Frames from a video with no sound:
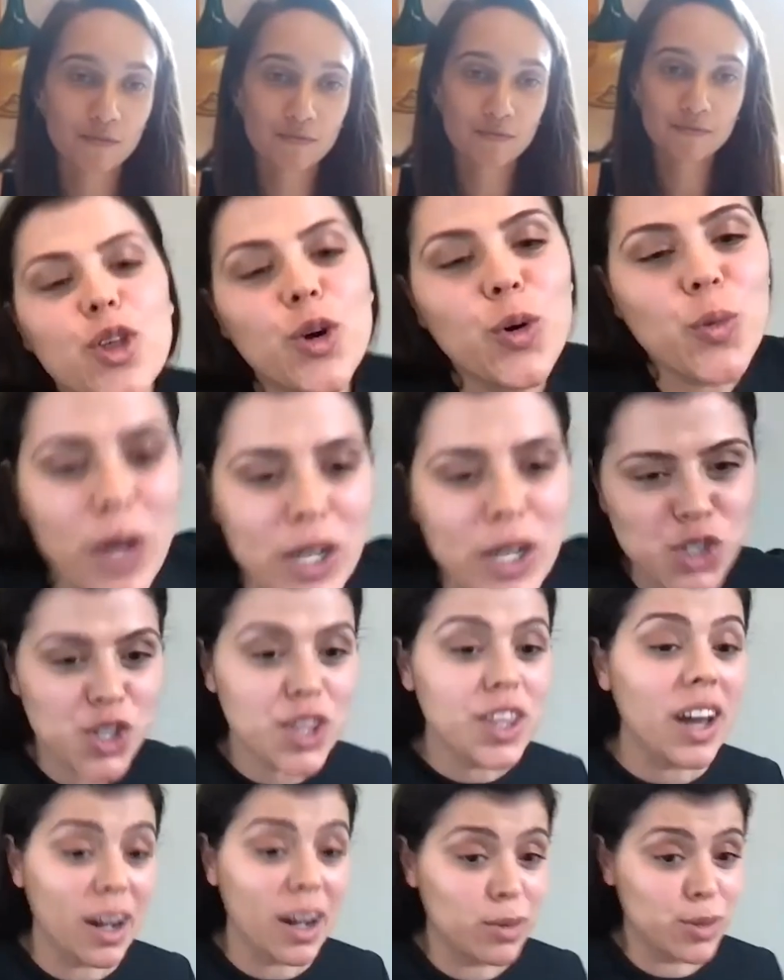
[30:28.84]
The question
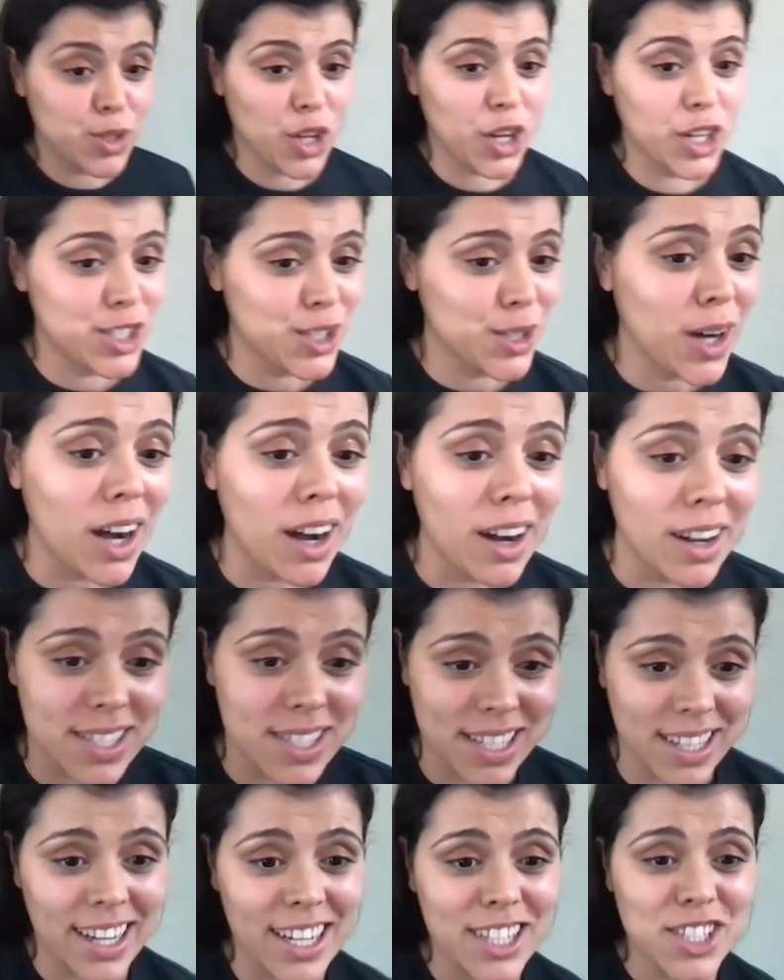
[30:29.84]
that I was going to ask,
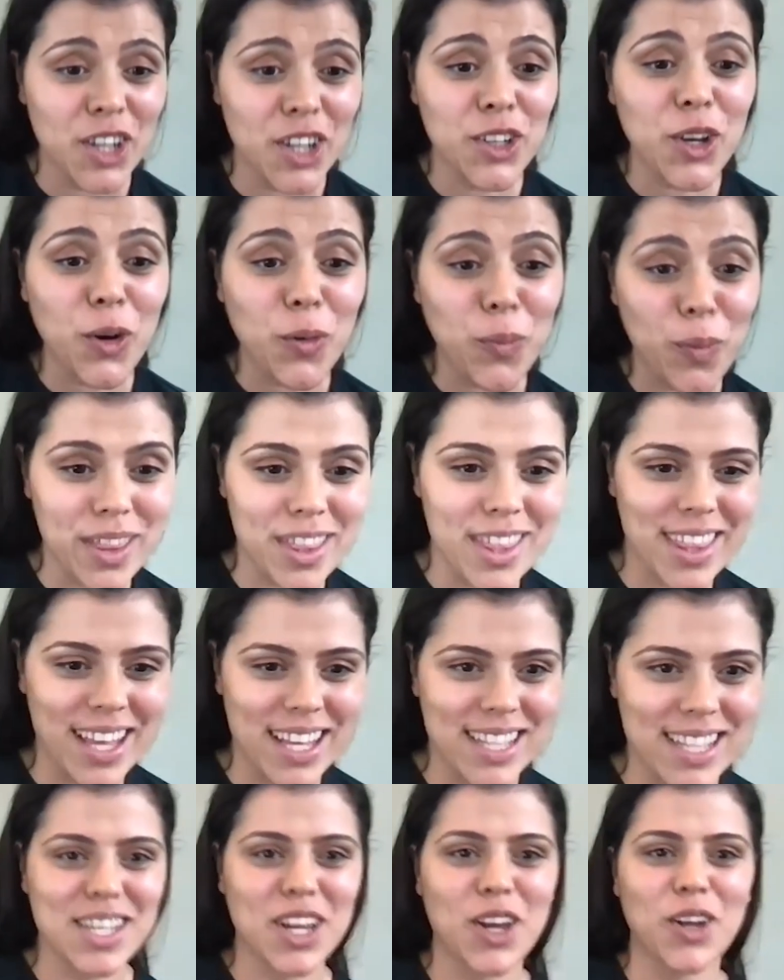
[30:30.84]
and I don't know whether
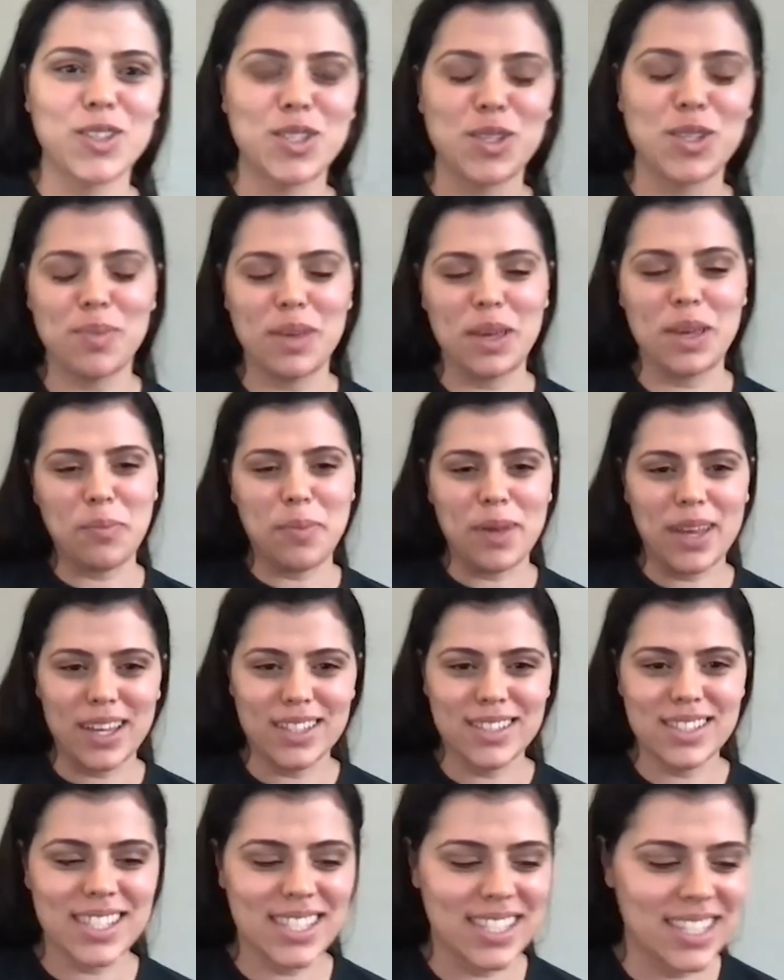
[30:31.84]
that's going to be a
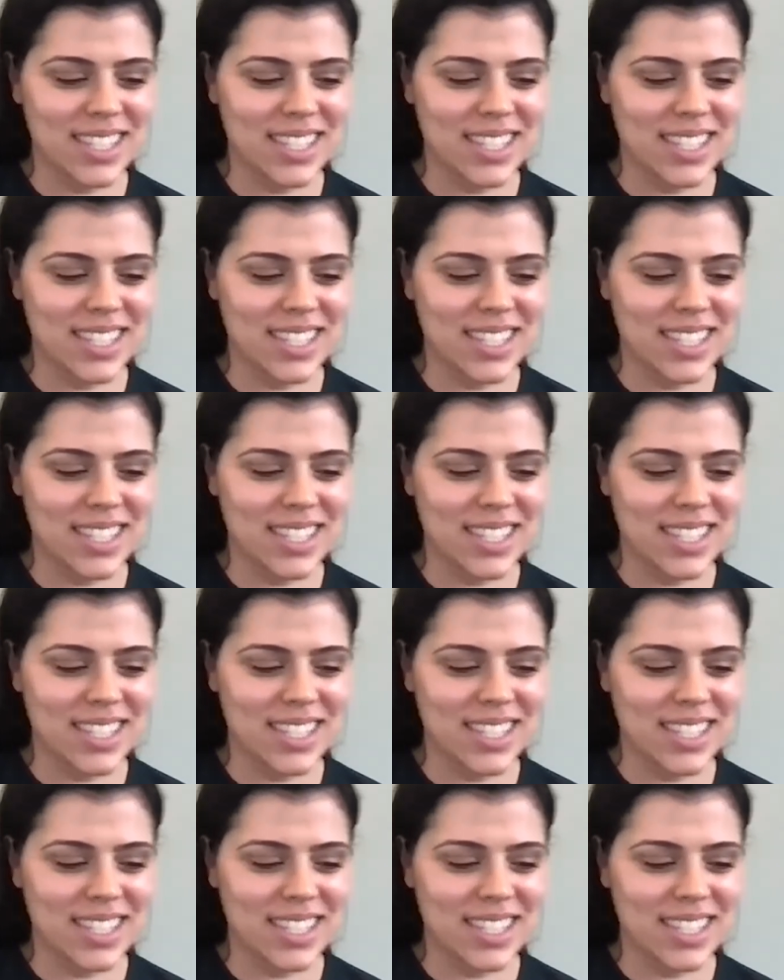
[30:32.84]
bit